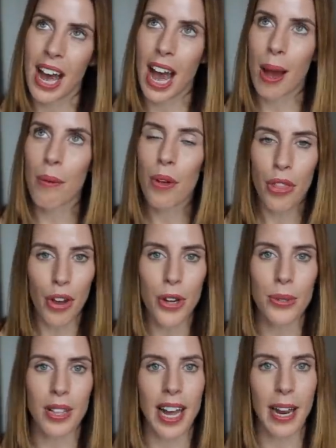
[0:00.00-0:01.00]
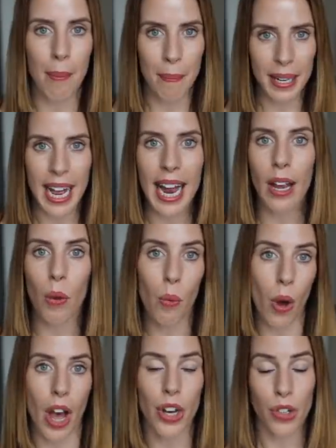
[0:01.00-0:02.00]
I wore those with like a black
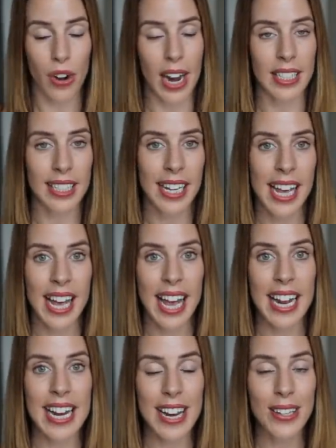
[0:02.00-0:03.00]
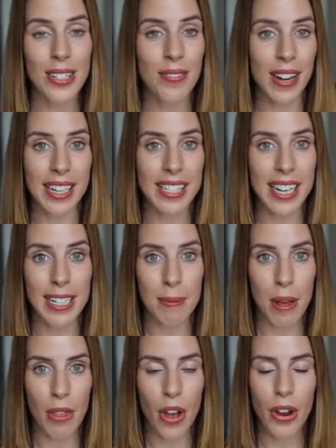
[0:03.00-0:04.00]
work dress, and he used to fantasize
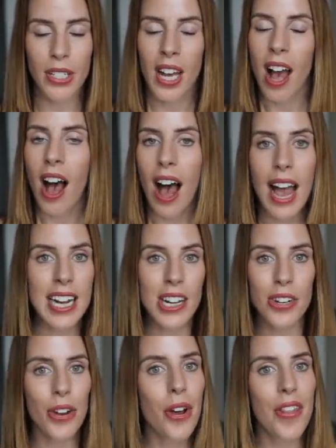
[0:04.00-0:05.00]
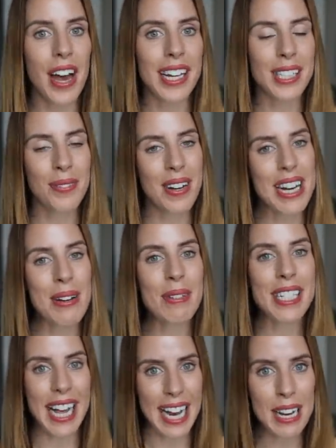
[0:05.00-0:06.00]
about those. I didn't know that, so when he was
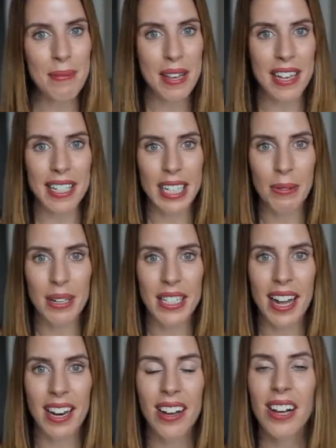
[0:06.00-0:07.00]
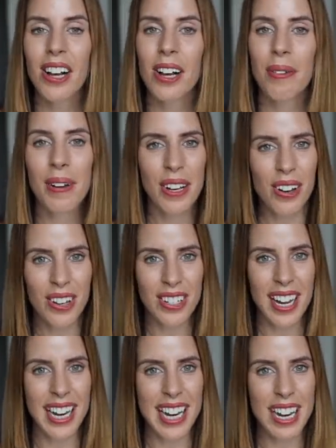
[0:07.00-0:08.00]
telling me this, I was like, oh my gosh,
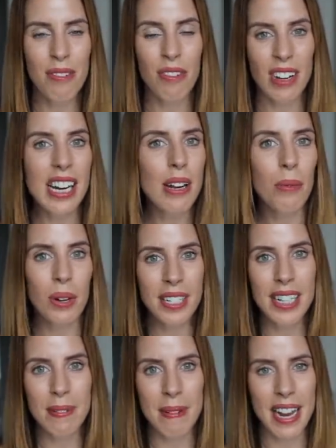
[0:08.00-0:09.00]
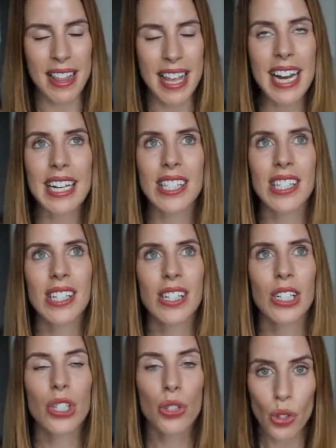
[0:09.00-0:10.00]
like he really wanted me, and that is
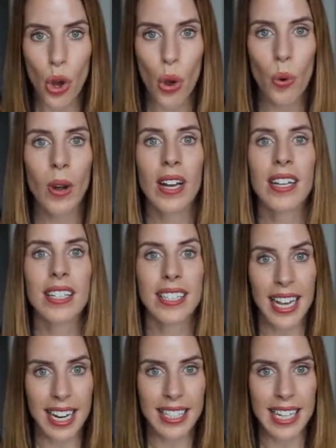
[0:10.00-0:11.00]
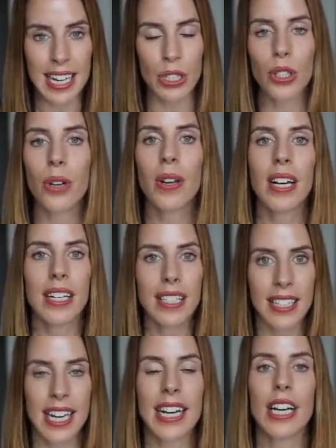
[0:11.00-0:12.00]
so sexy. So
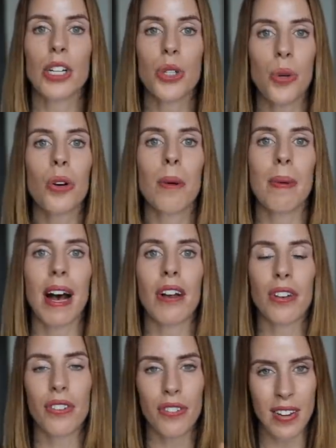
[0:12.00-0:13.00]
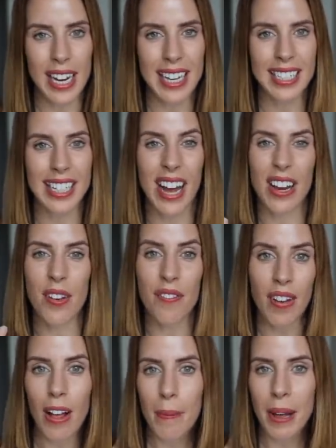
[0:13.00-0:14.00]
sit and talk about your feelings and how you
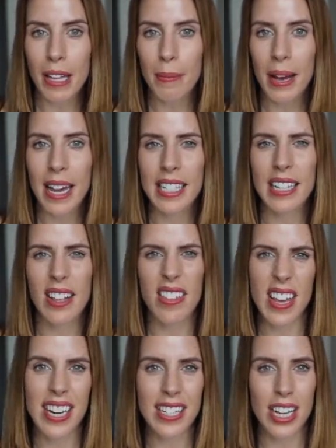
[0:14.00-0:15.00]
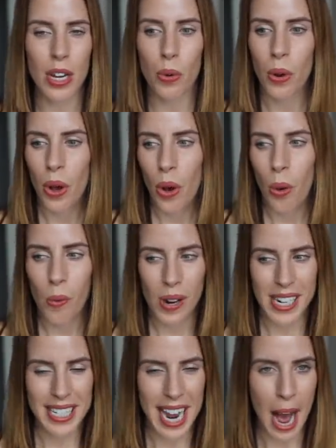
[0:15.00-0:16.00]
felt about the person and the things that you
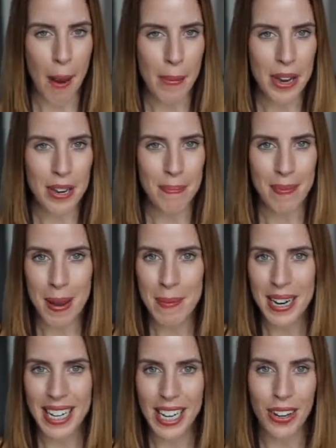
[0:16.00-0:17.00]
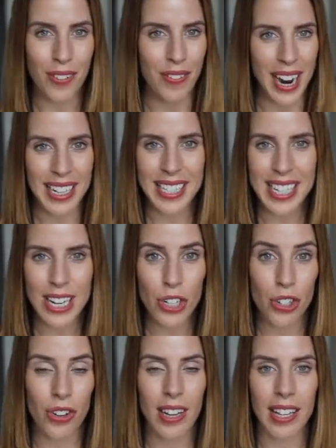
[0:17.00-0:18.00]
wanted to happen and maybe like your fantasies
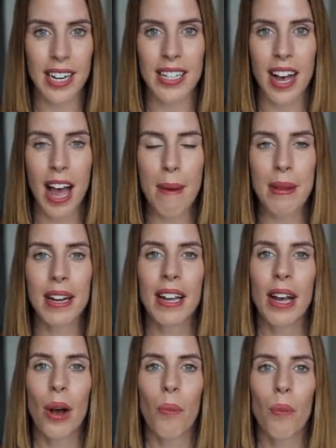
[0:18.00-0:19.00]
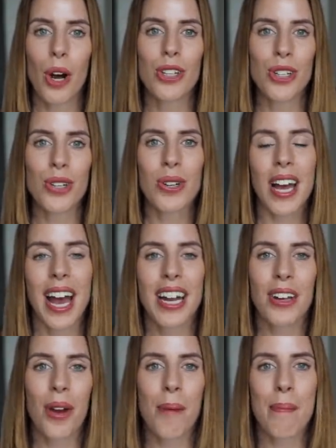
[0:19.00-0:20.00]
during that time, and watch as you kind
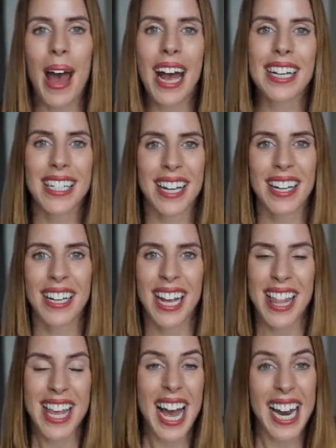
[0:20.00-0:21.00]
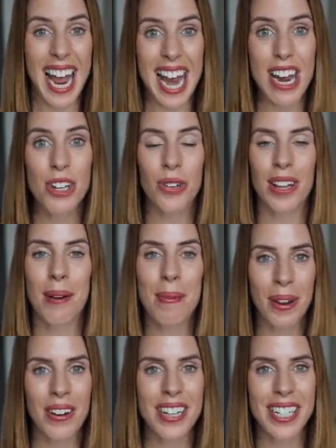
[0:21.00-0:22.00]
of go back to that age or that
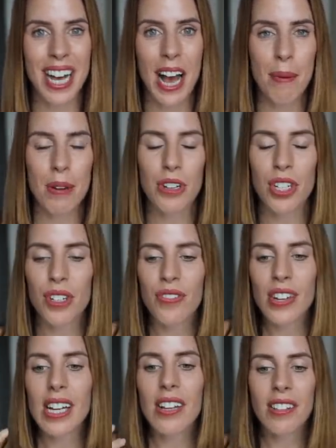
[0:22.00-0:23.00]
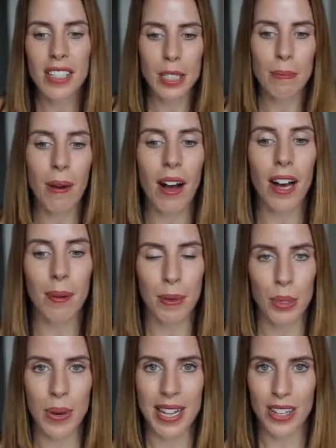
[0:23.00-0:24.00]
period of time and just feel the spark
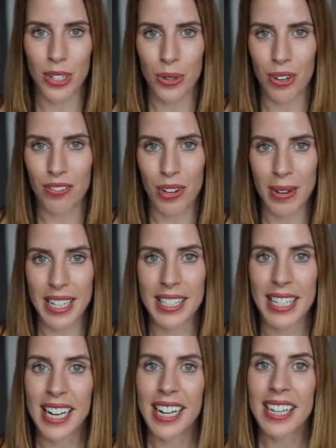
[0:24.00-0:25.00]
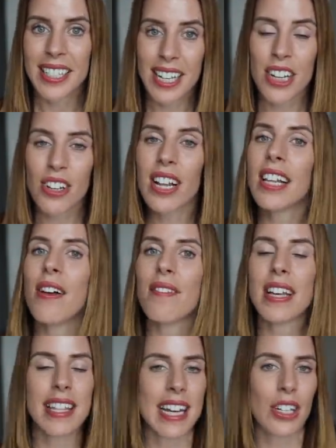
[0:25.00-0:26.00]
between the two of you. It's such a
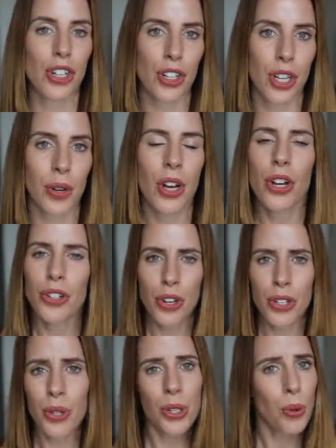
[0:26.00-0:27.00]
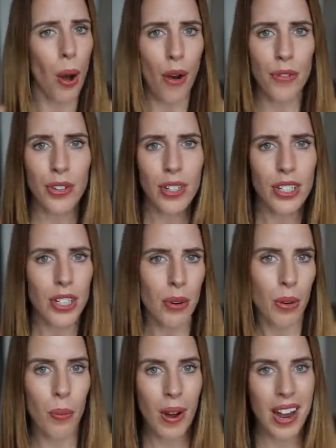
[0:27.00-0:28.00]
lovely thing to do. Don't do it too often because you don't
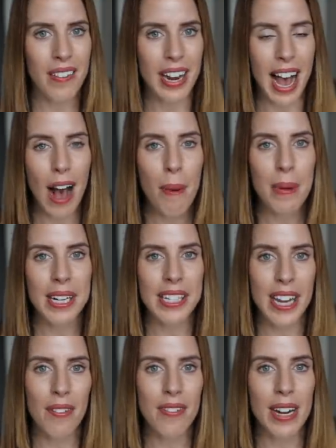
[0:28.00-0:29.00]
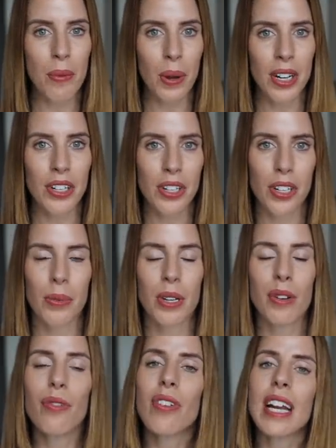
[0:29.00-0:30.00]
want to wear it out, but it's definitely one to do when
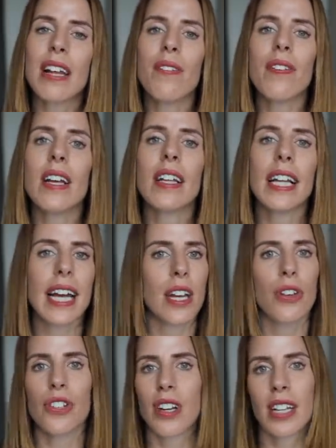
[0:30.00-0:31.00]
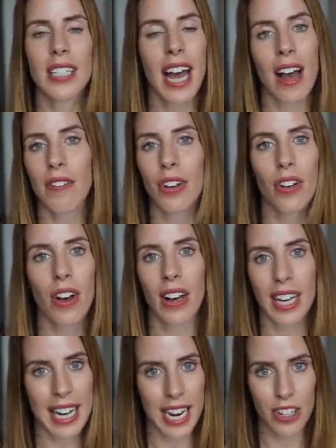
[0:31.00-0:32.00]
you really feel like you just haven't got a
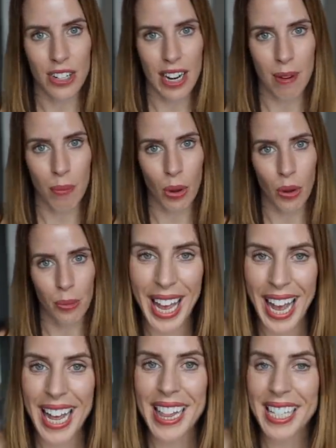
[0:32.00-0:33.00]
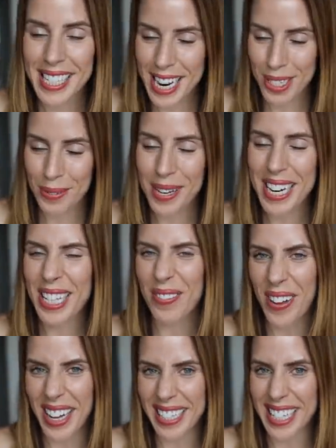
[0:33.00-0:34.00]
connection anymore. This next one is
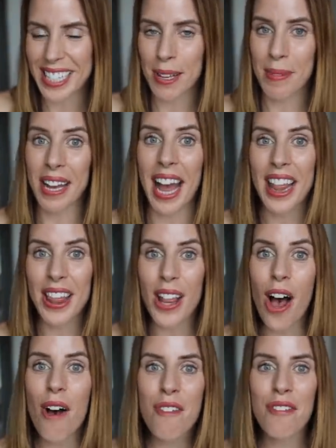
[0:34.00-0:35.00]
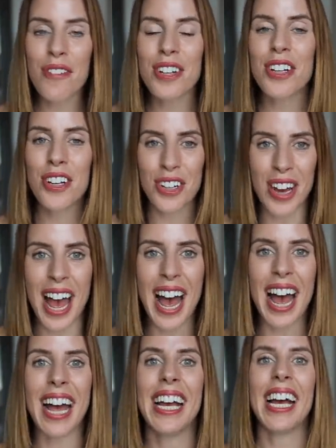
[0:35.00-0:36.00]
fun and something I love to
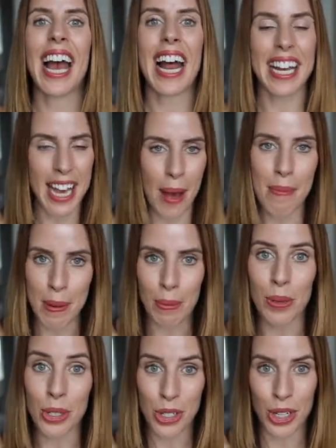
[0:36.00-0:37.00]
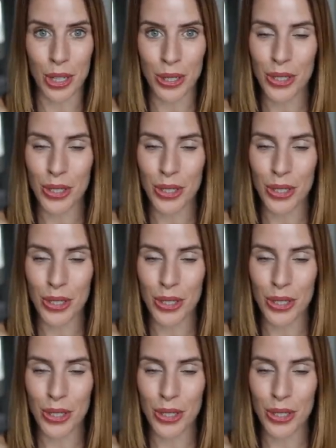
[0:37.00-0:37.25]
share and get people to do.